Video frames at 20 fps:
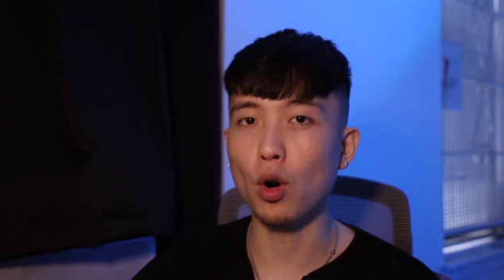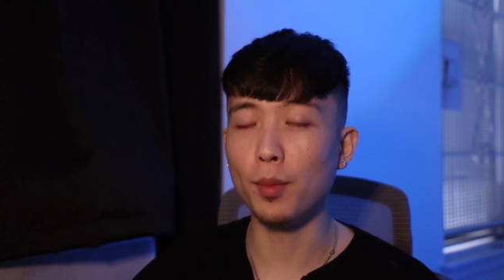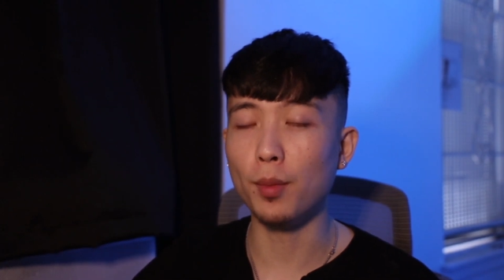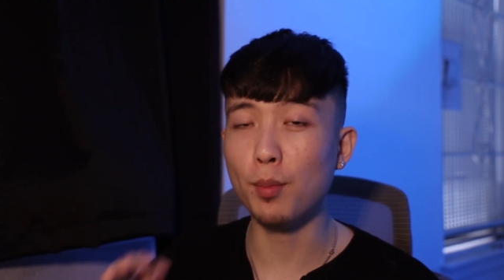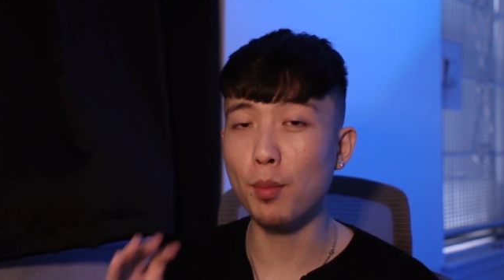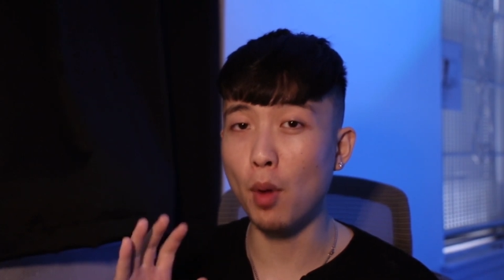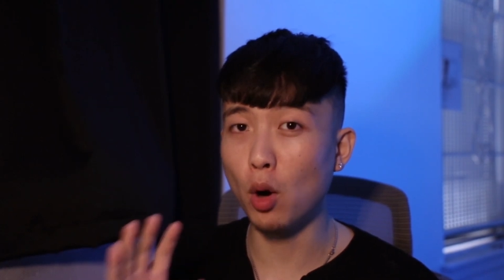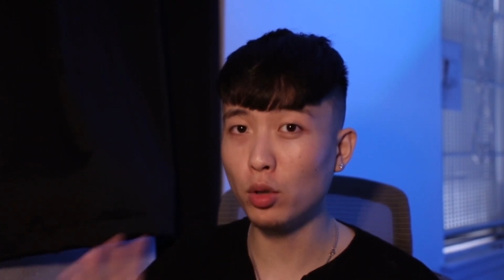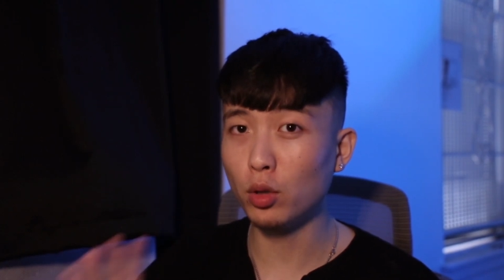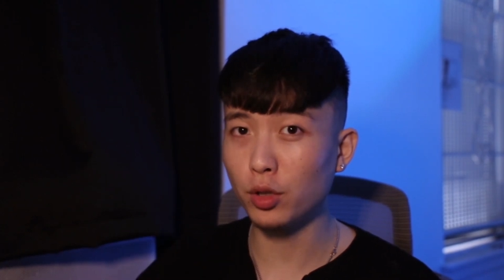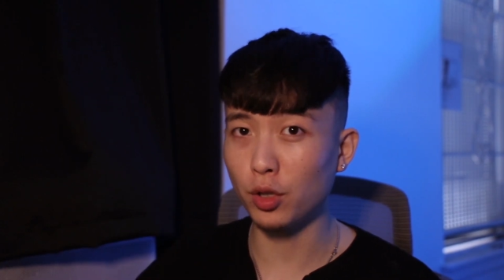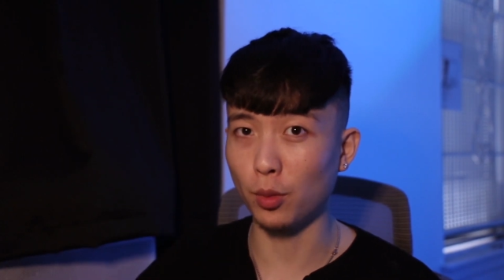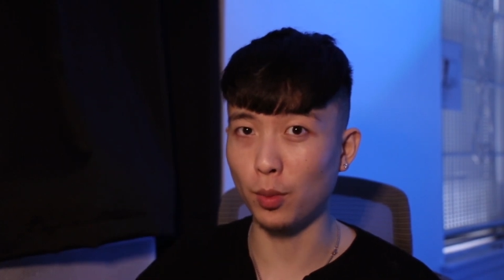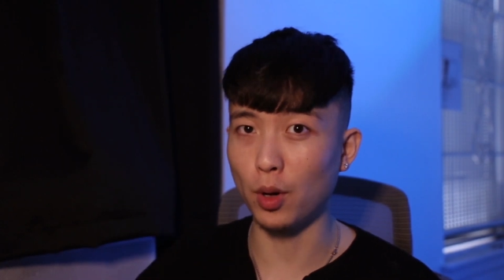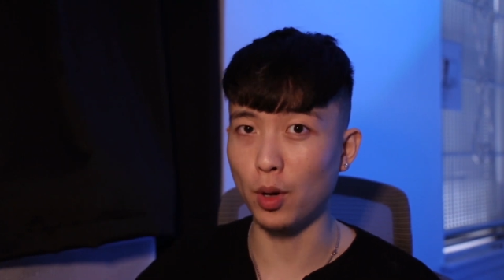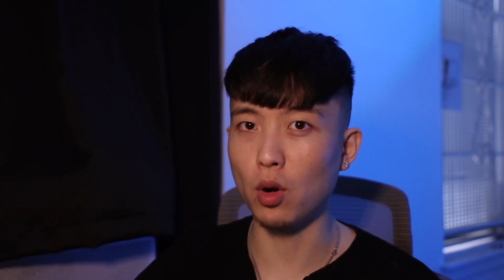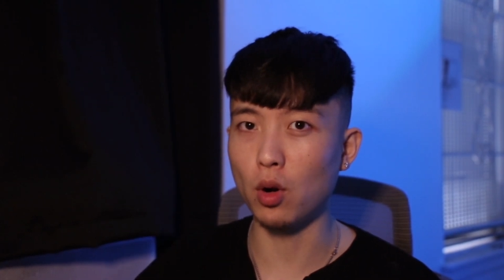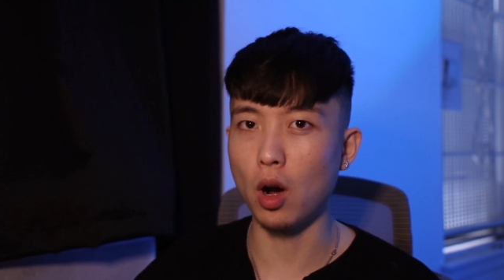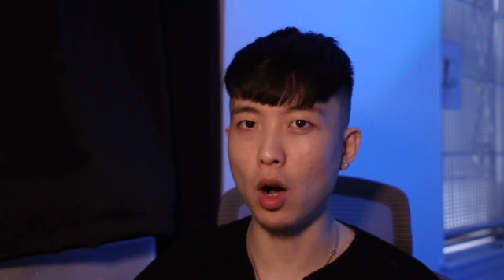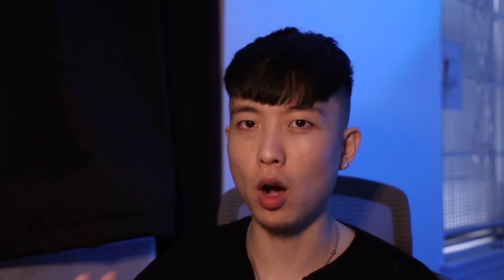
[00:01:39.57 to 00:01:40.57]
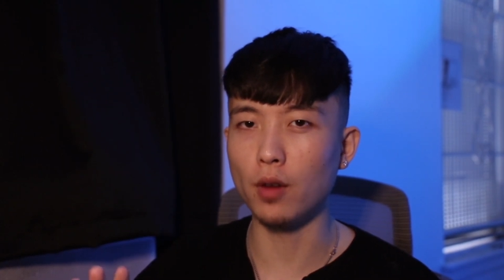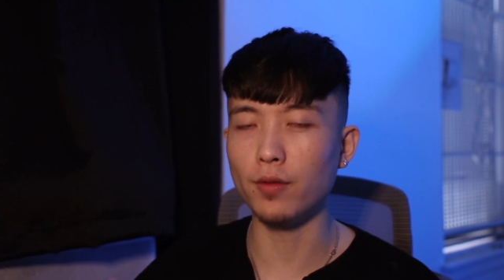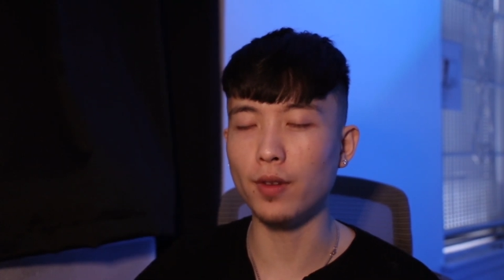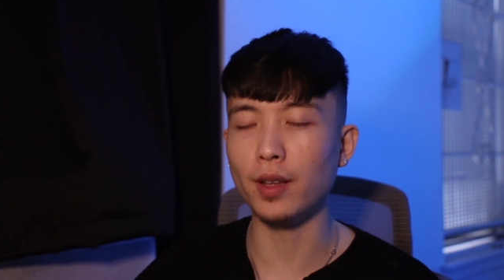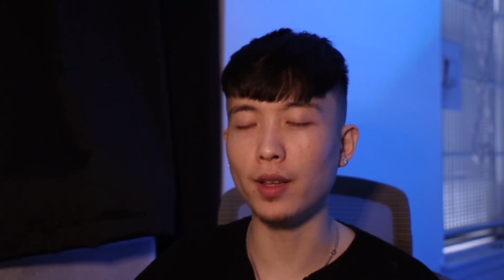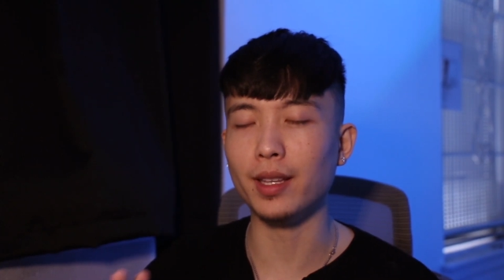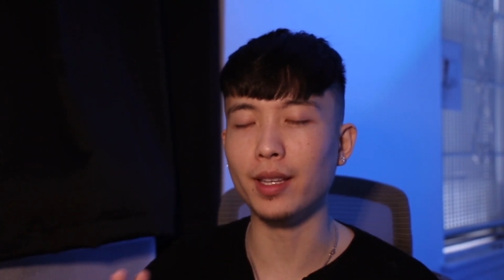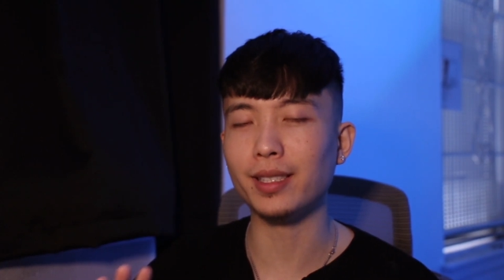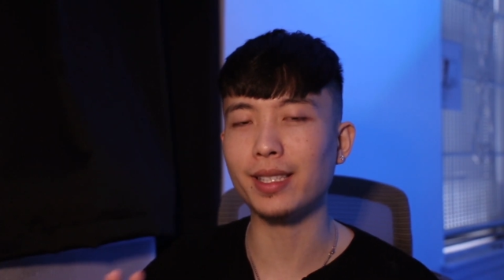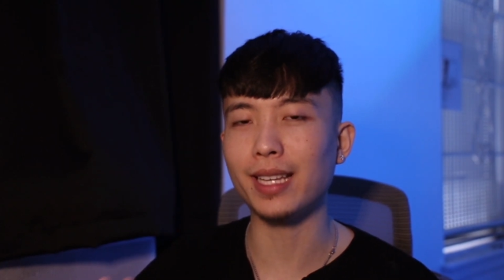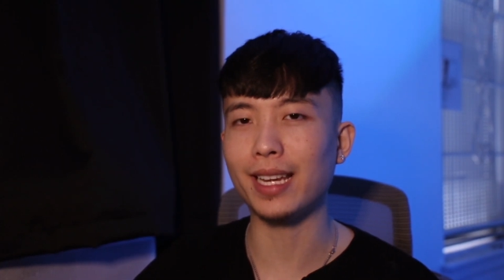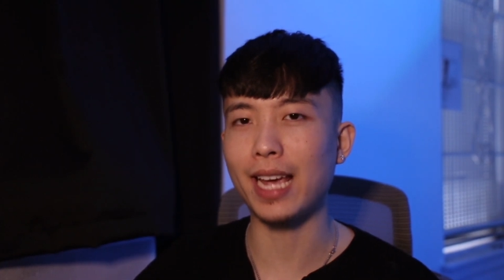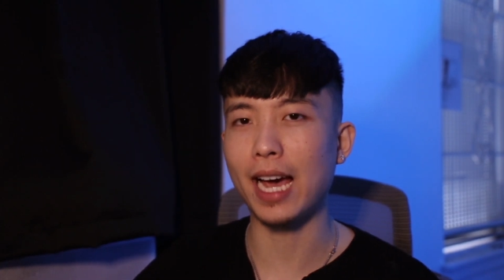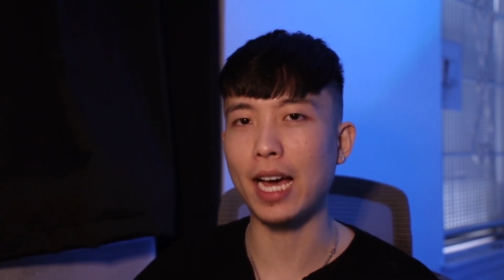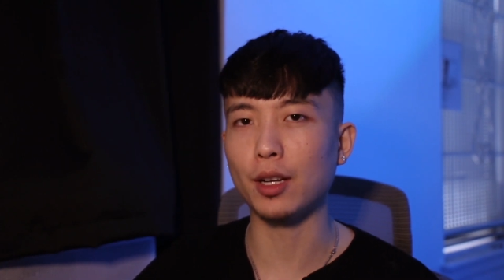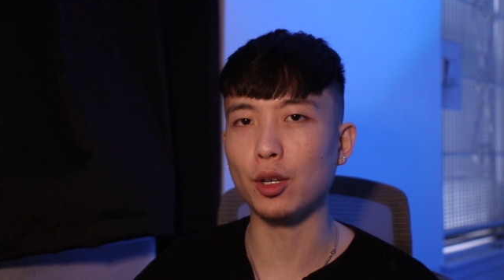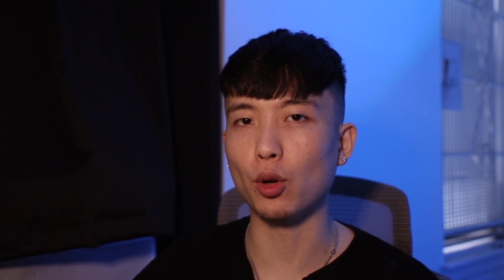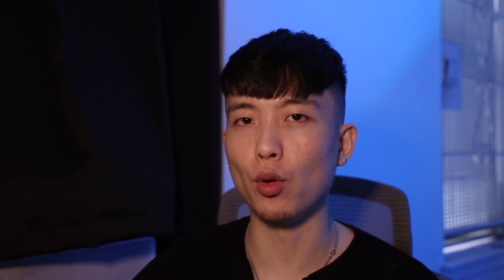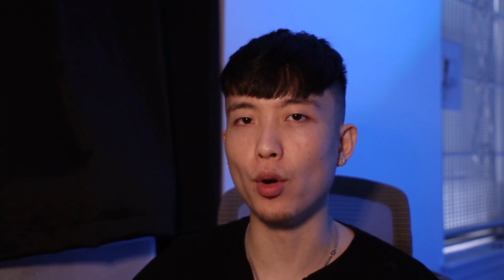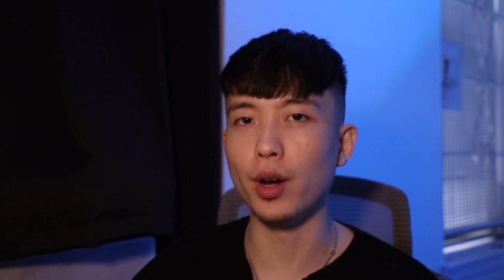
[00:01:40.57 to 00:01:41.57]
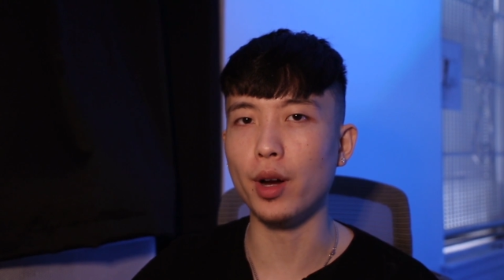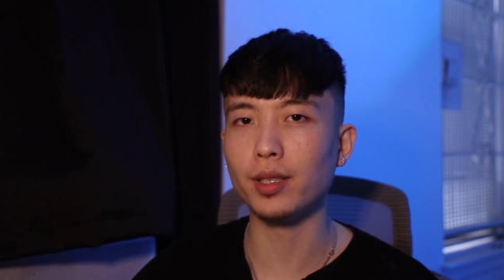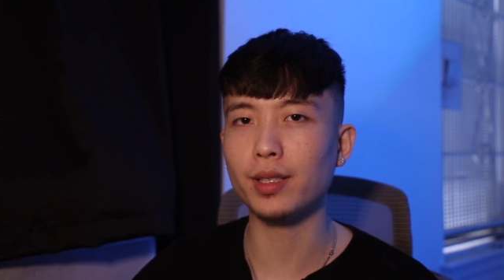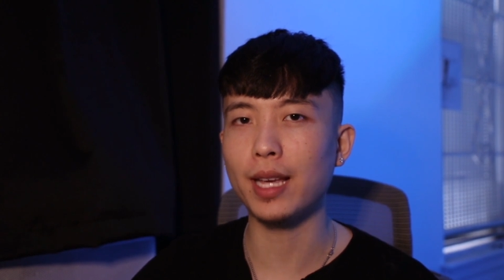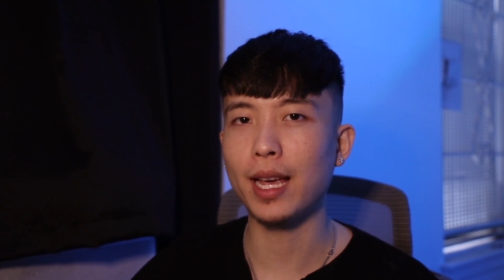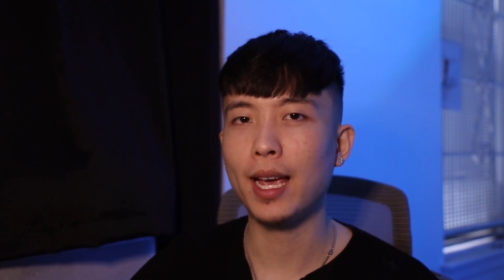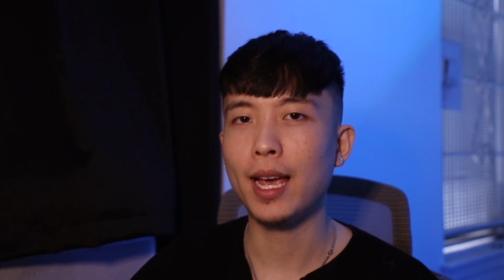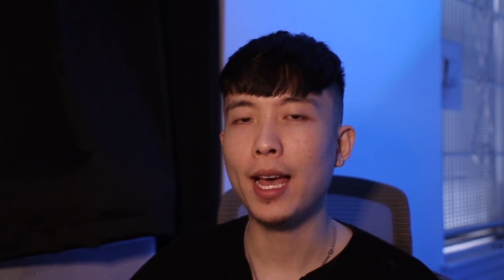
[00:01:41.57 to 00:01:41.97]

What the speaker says: multiple of these categories,